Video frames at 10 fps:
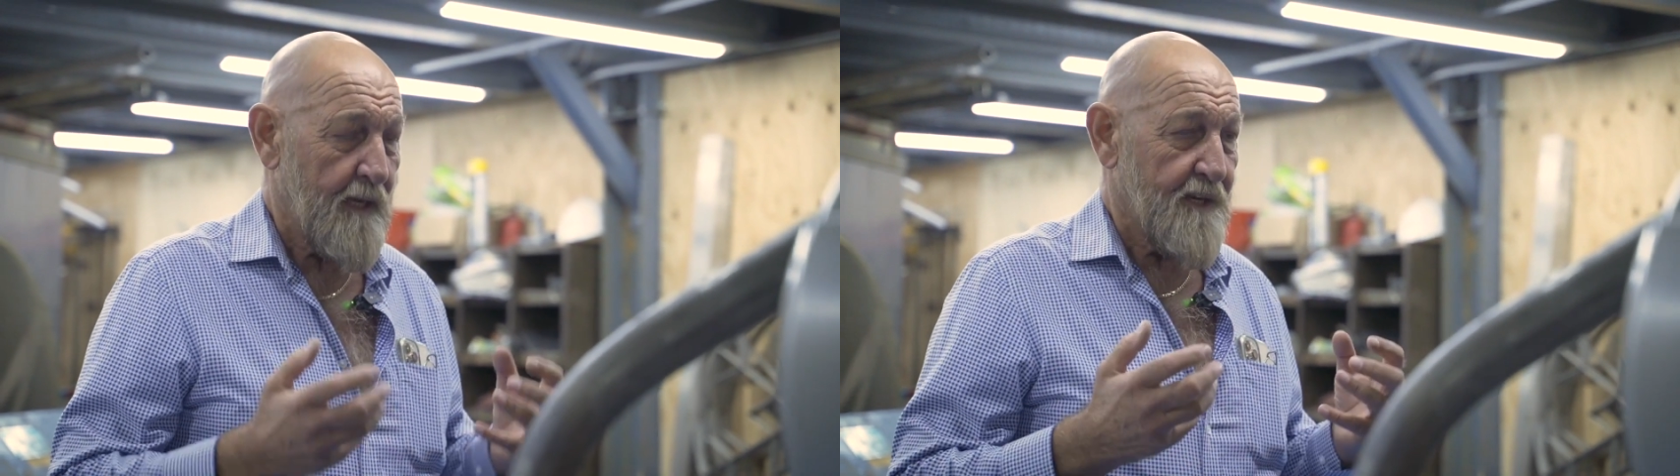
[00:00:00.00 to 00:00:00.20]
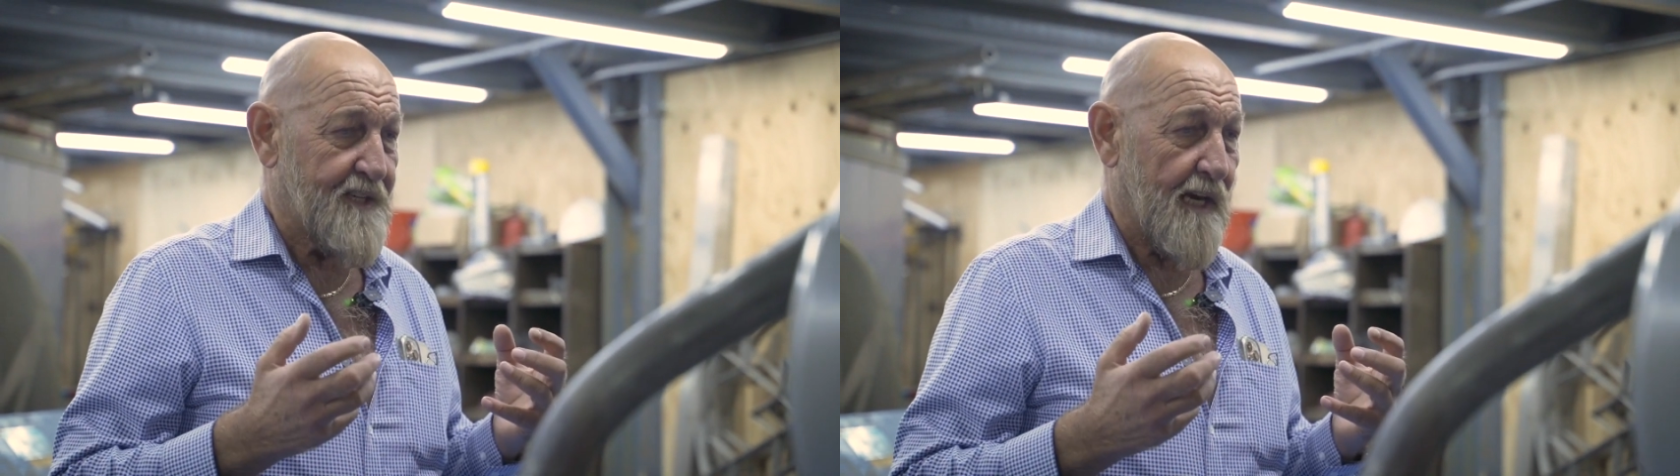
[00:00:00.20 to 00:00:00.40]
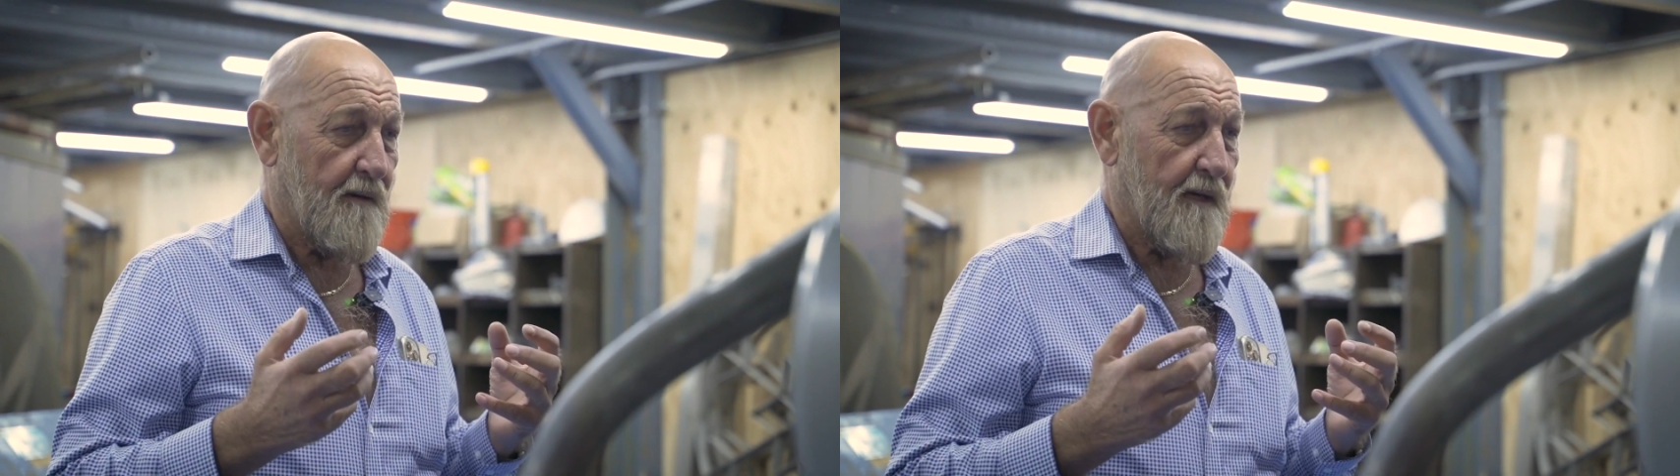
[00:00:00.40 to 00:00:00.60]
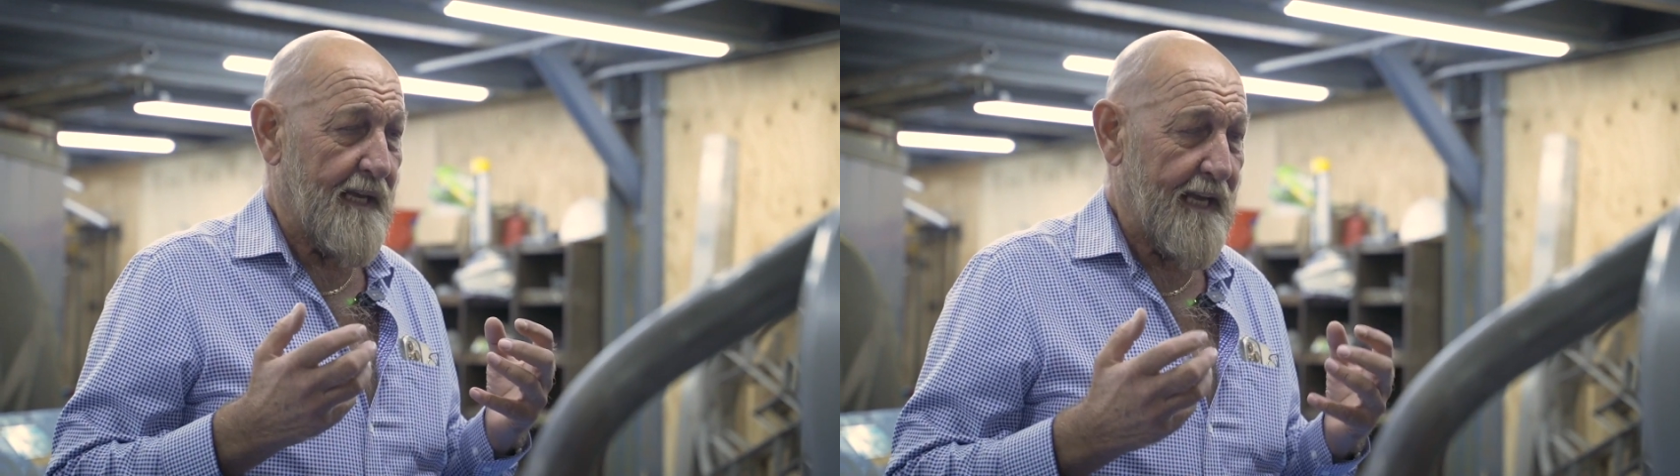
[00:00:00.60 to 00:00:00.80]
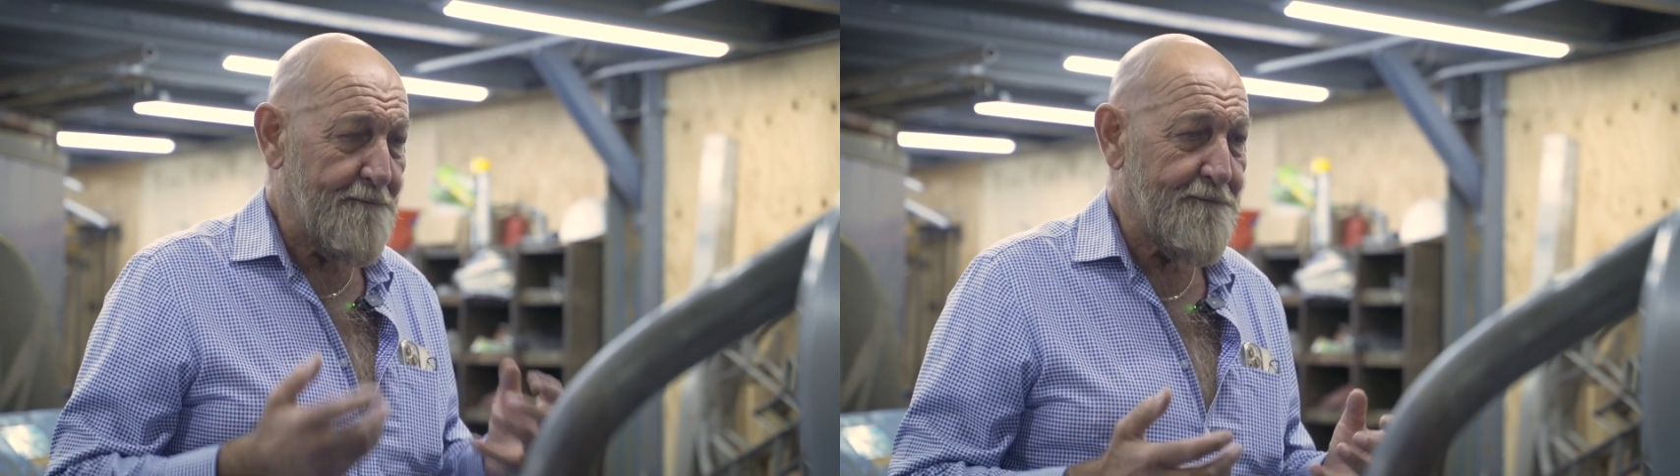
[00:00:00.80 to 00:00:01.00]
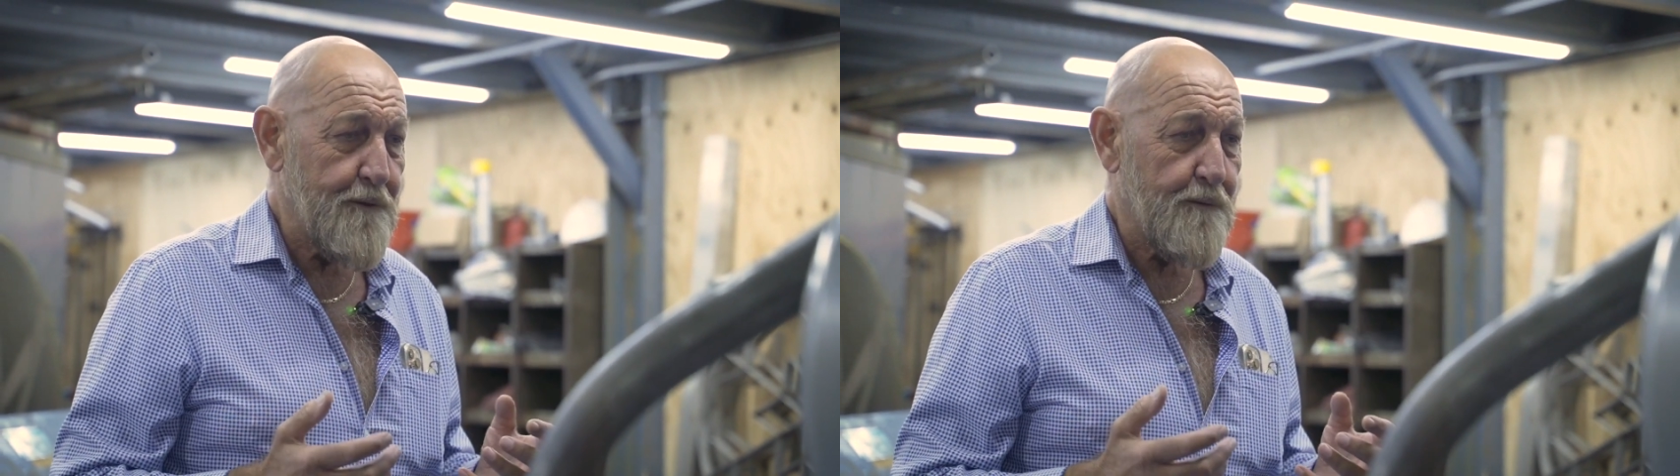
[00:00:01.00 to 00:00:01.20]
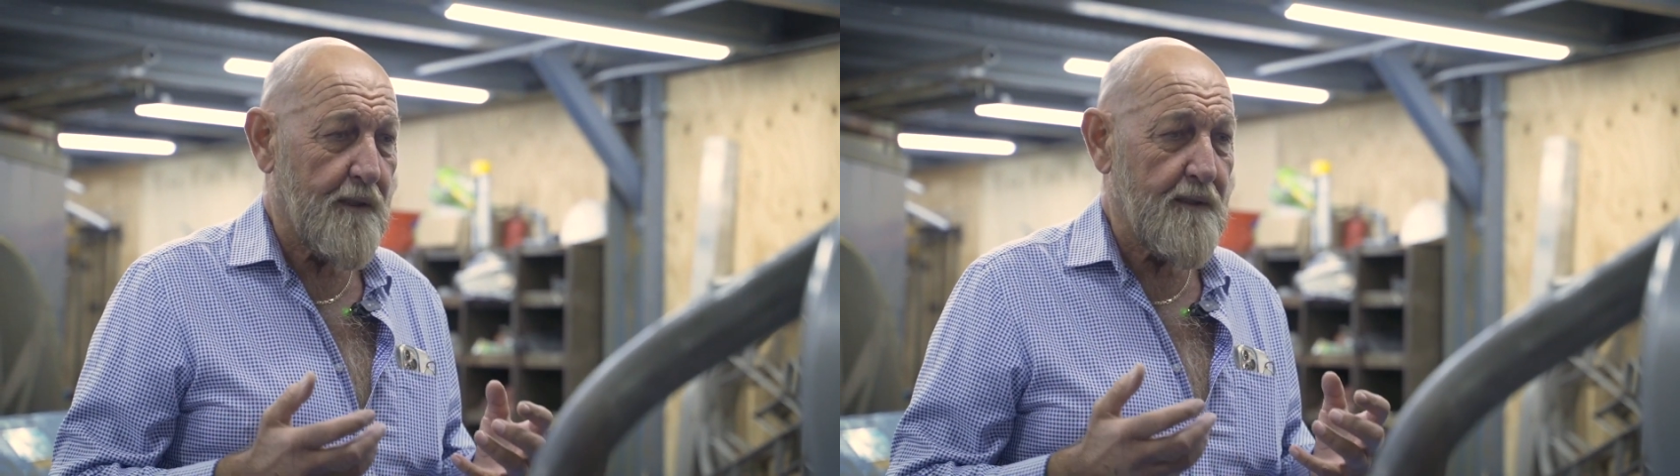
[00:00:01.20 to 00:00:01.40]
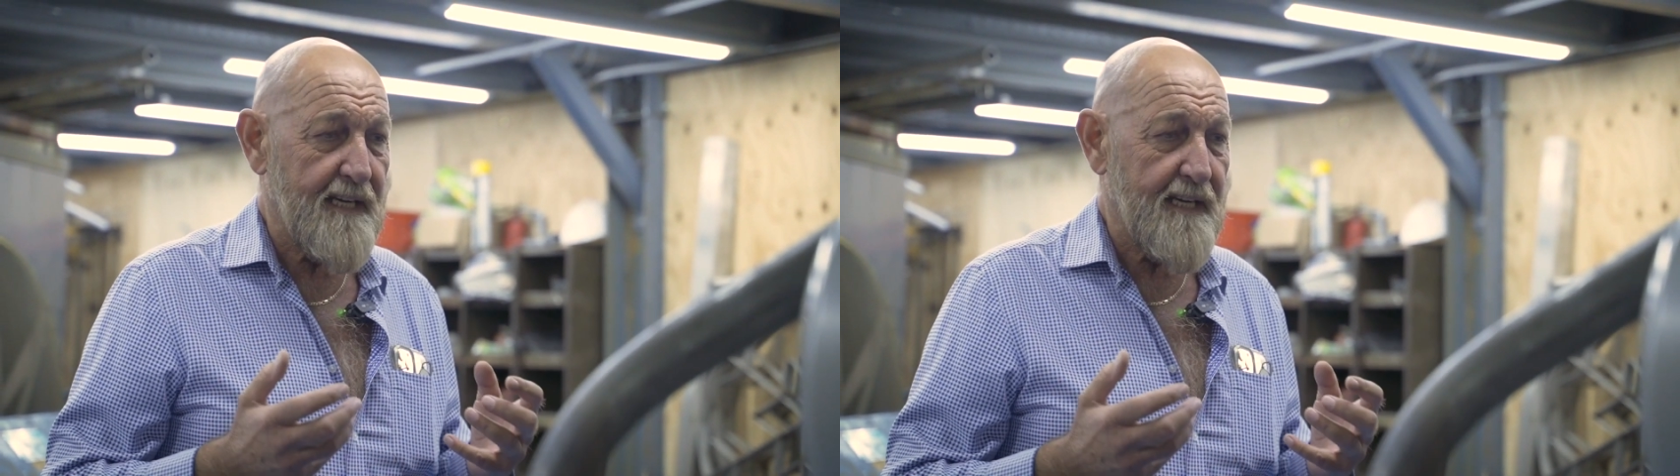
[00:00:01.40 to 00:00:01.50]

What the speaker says: So if you can